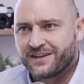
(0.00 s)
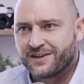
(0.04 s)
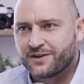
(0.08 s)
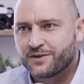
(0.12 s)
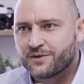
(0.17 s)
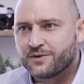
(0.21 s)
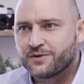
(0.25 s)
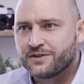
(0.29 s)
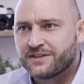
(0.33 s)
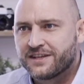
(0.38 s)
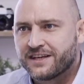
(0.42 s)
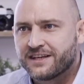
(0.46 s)

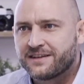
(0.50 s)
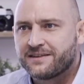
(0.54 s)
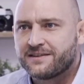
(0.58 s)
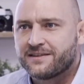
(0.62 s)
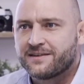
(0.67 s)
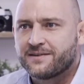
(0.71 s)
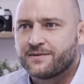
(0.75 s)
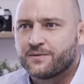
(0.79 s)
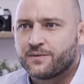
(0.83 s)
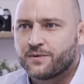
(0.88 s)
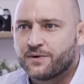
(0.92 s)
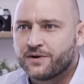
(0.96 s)
You did
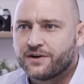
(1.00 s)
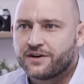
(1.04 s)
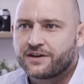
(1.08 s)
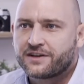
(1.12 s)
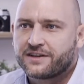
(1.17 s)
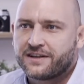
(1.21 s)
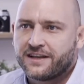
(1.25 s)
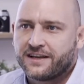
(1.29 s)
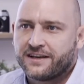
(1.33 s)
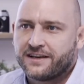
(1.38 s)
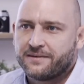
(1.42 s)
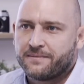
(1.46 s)
work
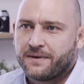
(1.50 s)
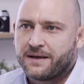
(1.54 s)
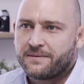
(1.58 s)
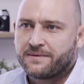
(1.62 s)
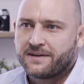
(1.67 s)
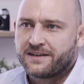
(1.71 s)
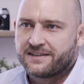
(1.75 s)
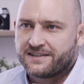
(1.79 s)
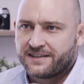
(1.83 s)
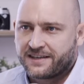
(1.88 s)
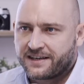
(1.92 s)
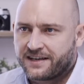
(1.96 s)
then maybe
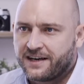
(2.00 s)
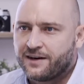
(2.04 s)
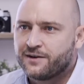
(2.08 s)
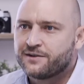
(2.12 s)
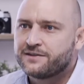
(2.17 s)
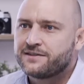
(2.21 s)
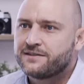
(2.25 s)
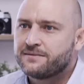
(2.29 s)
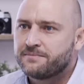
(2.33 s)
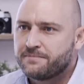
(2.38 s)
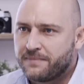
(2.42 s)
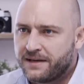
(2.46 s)
as an
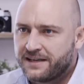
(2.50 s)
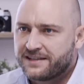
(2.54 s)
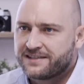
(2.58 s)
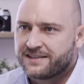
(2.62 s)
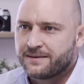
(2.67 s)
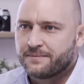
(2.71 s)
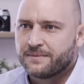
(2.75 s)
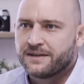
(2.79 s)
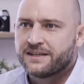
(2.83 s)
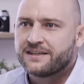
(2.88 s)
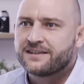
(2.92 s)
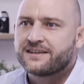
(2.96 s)
accountant, made
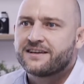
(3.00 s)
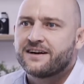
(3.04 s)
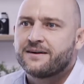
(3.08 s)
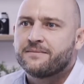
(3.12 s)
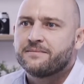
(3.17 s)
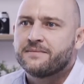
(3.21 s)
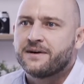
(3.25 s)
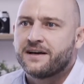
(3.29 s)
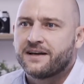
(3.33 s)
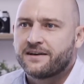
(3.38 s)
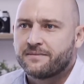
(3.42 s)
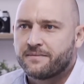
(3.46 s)
some
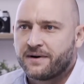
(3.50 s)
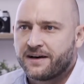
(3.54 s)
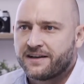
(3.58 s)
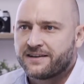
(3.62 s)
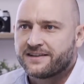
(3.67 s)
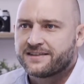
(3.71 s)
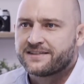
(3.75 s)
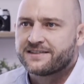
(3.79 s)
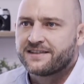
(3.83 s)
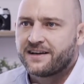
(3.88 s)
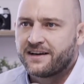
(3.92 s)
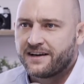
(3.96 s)
income, and by
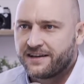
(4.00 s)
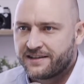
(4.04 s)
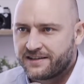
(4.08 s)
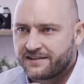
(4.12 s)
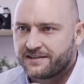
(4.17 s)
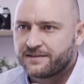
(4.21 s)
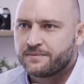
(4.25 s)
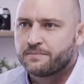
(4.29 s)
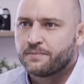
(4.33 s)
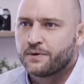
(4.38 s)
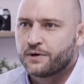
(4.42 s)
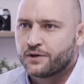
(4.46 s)
the side
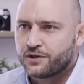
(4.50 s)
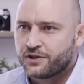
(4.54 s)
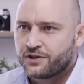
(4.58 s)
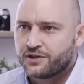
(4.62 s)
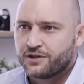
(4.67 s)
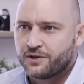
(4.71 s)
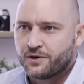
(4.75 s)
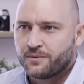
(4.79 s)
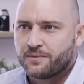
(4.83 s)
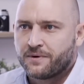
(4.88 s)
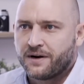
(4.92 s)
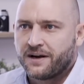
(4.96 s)
pushed
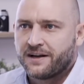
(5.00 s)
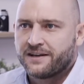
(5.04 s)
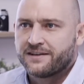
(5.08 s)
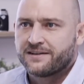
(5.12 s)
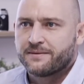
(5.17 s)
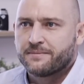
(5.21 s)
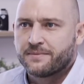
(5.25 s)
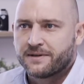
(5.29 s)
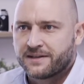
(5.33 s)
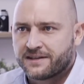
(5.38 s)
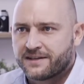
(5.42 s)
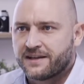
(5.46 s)
your brand a
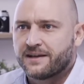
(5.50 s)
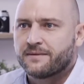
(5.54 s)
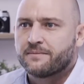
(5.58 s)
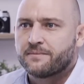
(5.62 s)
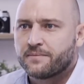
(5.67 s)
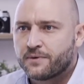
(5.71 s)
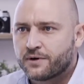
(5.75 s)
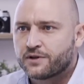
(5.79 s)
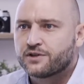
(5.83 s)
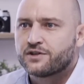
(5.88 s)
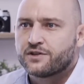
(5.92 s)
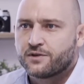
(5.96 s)
bit and
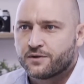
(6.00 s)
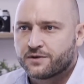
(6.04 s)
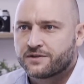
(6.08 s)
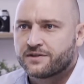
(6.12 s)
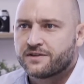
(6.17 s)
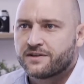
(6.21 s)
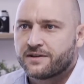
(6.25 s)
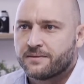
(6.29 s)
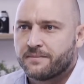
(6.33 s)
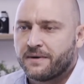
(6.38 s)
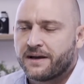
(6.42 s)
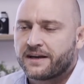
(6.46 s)
pushed also
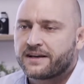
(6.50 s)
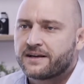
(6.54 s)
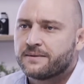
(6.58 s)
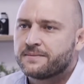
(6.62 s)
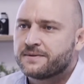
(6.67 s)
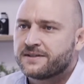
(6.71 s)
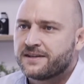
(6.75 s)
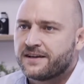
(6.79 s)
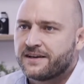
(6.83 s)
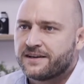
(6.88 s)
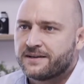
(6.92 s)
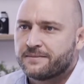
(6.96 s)
the makeup
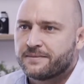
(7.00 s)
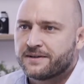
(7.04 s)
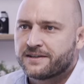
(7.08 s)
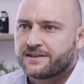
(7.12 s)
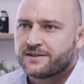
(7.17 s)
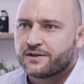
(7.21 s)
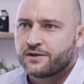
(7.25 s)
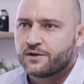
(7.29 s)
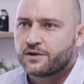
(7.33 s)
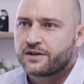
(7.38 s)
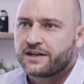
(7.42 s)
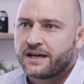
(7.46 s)
side a bit.
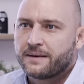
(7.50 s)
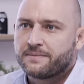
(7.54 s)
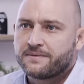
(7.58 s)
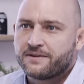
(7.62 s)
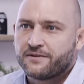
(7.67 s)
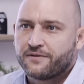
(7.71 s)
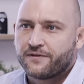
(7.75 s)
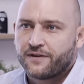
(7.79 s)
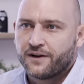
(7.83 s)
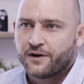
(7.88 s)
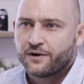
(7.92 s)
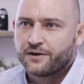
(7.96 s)
So you kept
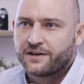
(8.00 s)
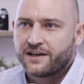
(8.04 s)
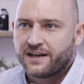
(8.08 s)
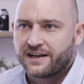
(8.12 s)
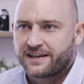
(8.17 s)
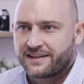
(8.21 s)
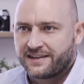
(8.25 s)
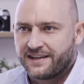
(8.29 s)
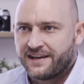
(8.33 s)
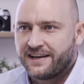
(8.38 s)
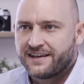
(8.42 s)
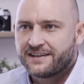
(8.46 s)
afloat
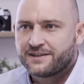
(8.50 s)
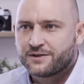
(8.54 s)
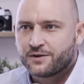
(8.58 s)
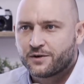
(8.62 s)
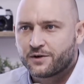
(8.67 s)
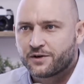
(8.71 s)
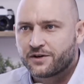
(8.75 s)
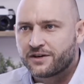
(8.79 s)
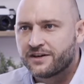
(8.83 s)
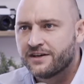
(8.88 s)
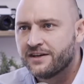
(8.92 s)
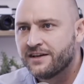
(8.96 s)
like that,
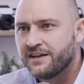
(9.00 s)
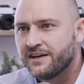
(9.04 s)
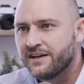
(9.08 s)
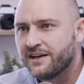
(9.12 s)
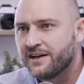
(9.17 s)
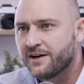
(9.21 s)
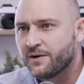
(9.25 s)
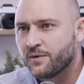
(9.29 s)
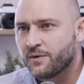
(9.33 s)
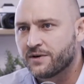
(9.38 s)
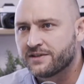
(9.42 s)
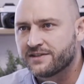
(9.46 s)
or
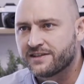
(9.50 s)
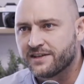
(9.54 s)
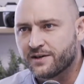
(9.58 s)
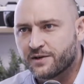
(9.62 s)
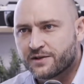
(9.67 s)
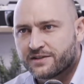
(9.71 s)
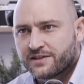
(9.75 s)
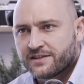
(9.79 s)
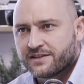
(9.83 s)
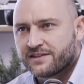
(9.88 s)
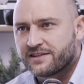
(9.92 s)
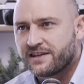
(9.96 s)
was there
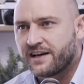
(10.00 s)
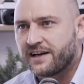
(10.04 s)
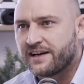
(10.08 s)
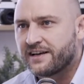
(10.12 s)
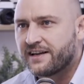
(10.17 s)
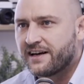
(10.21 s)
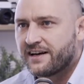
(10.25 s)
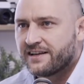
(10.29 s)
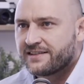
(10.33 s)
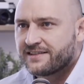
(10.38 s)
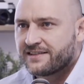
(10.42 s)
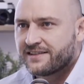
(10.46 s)
also side
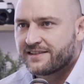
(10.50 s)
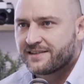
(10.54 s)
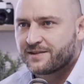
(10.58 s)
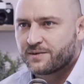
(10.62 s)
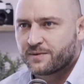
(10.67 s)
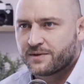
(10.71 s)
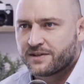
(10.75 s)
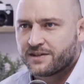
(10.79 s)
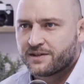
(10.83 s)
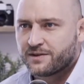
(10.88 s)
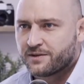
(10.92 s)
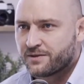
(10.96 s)
hustles
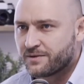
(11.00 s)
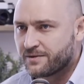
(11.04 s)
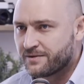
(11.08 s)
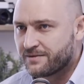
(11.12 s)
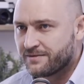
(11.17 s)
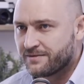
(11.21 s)
where you...